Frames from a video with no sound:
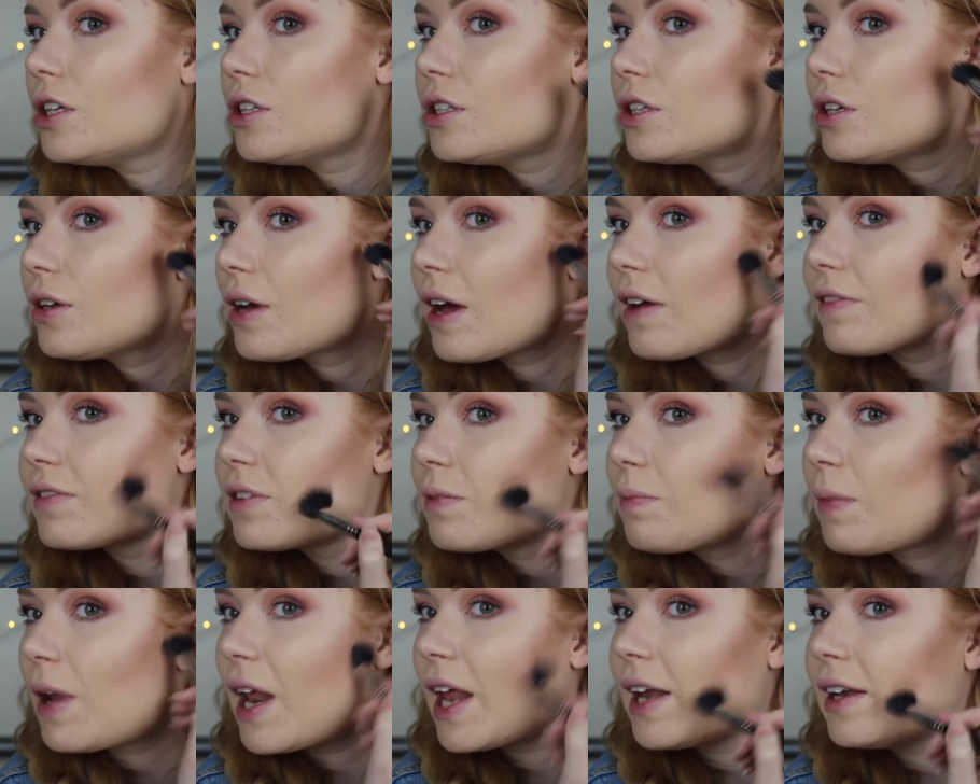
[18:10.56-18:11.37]
You do have
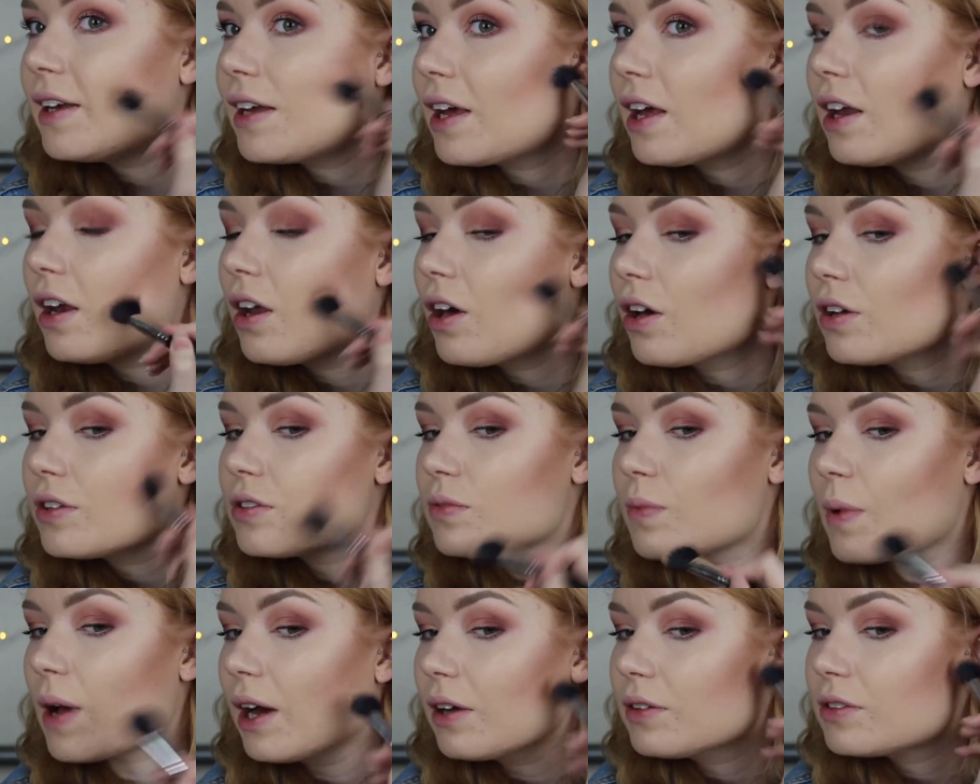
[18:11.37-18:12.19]
to blend it a lot
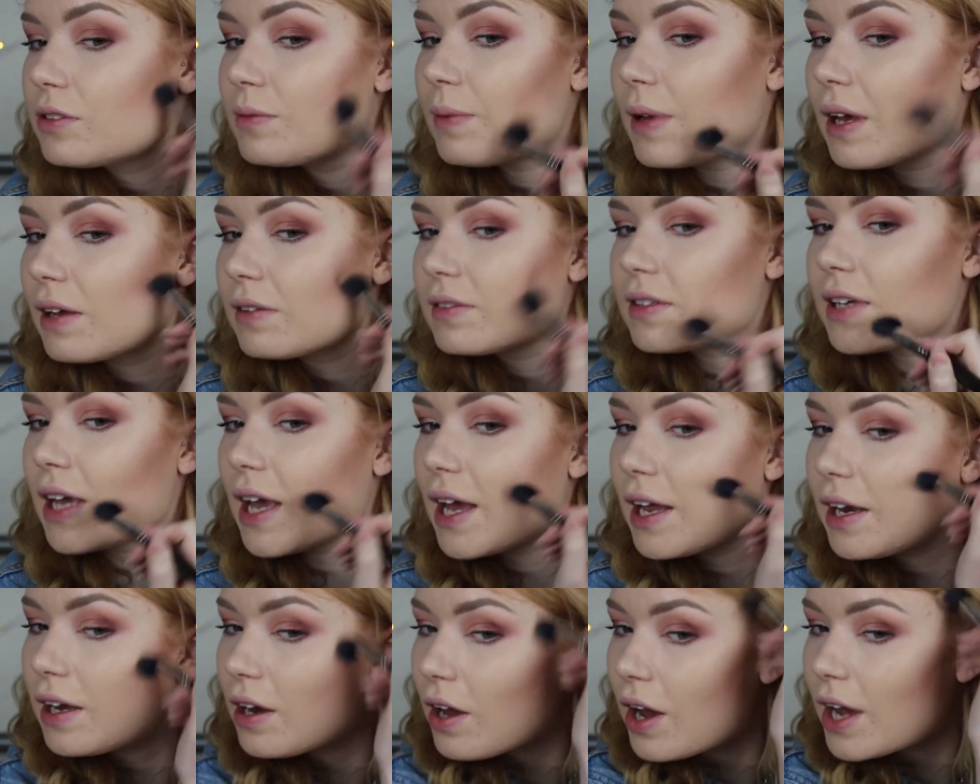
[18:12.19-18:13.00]
as well to be able to
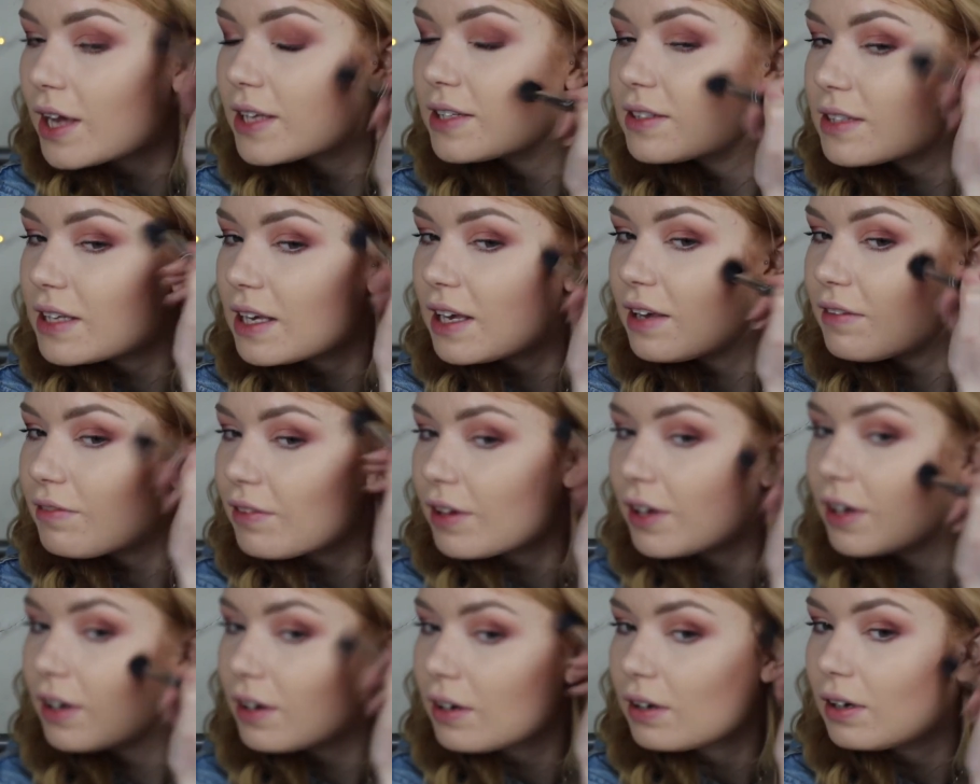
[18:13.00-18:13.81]
get a nice
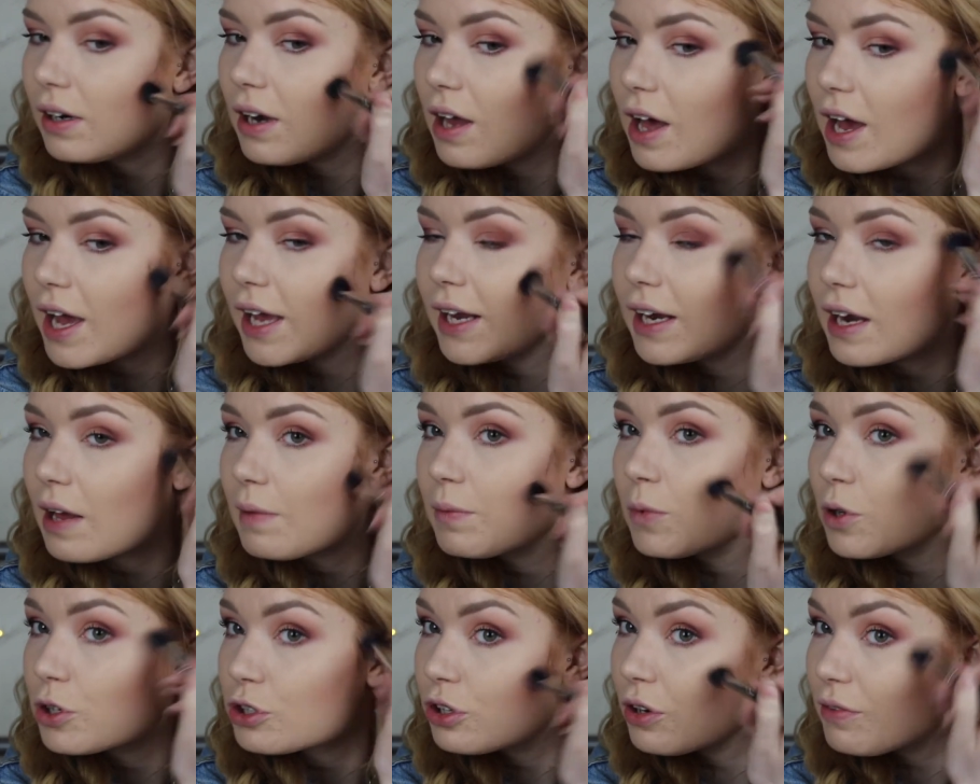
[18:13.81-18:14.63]
even line.
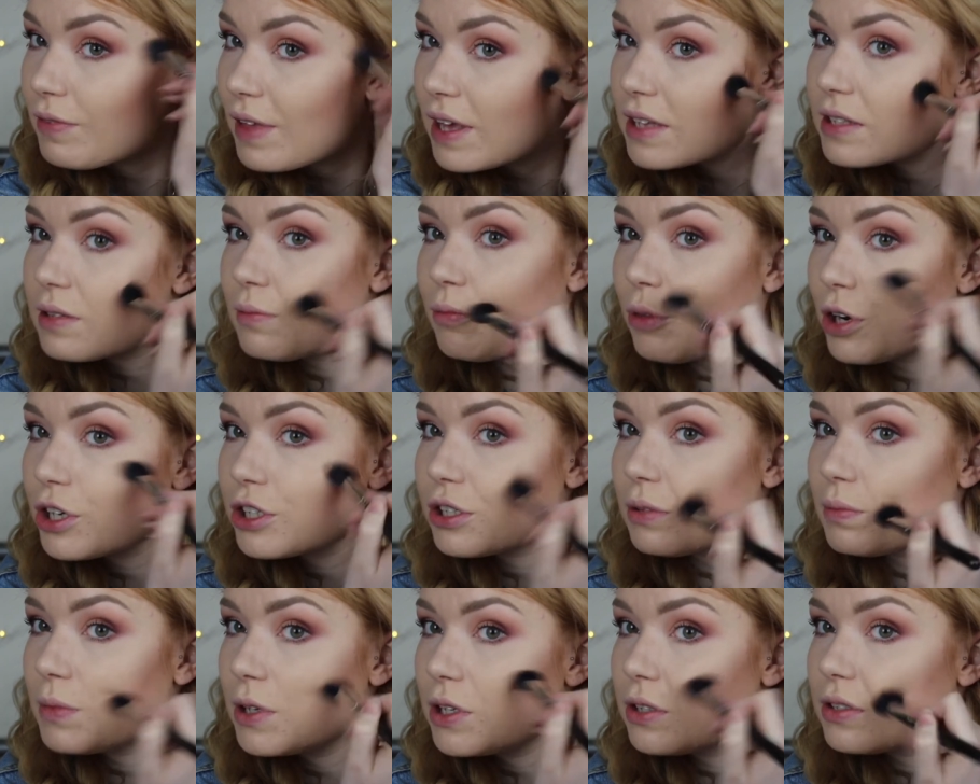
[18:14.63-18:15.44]
I'm not sure if that's the
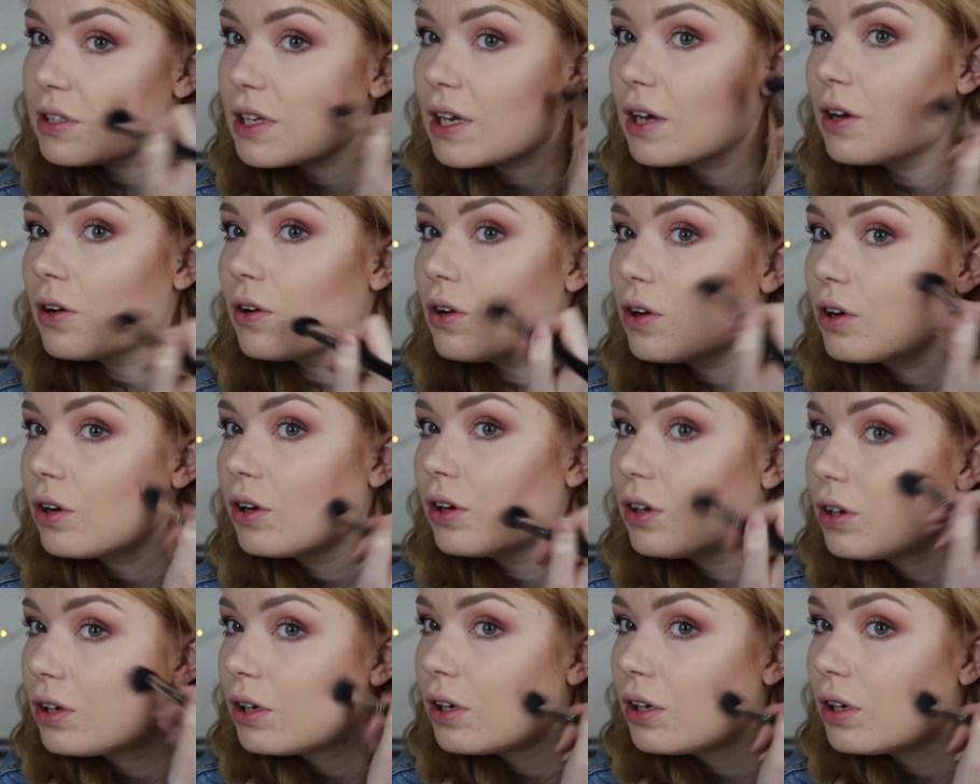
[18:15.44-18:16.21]
brush I'm using or